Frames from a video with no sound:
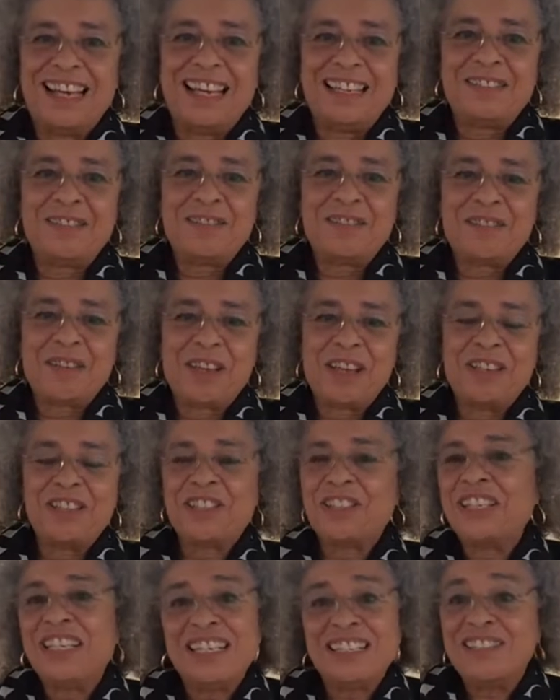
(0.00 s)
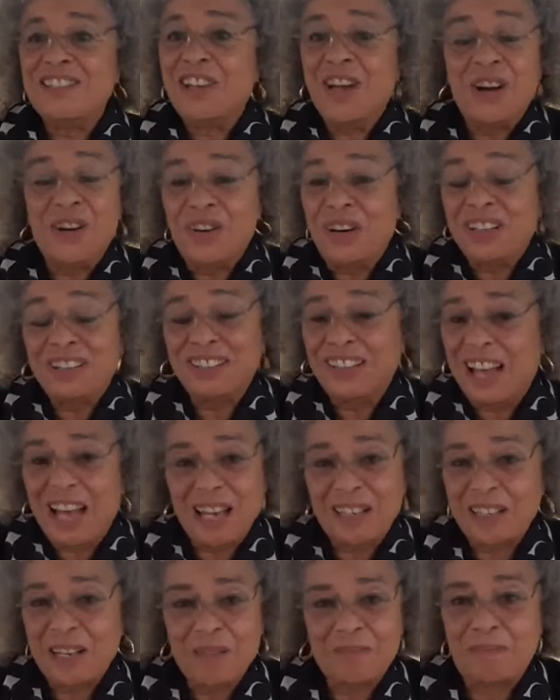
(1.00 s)
And she didn't know a
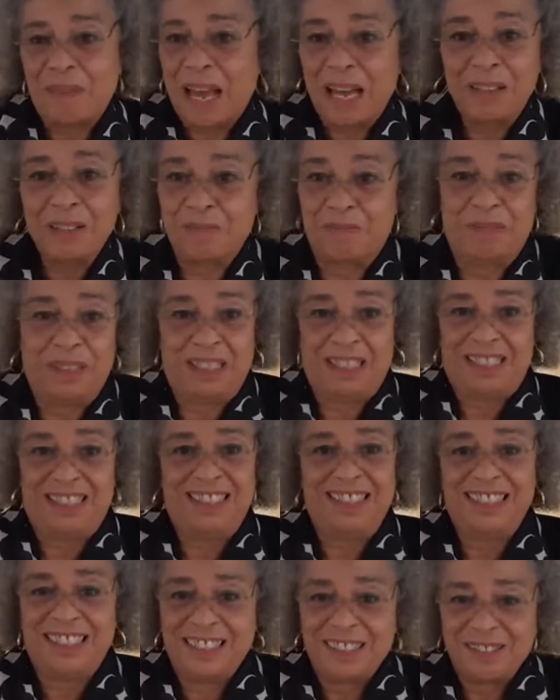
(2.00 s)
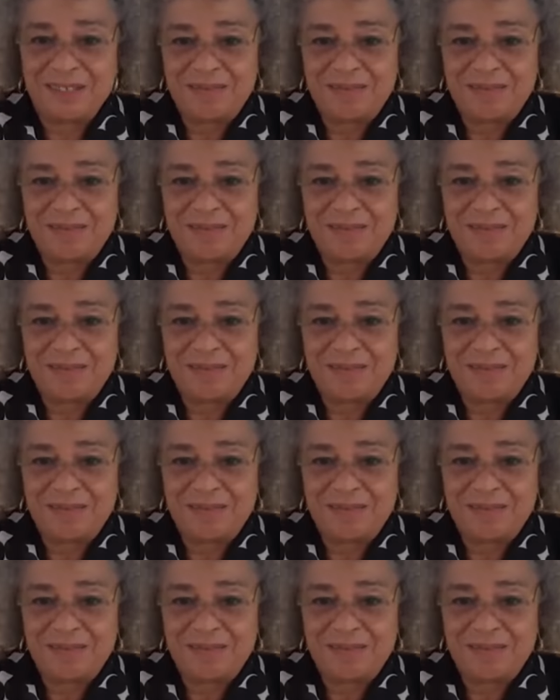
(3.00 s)
lot about me.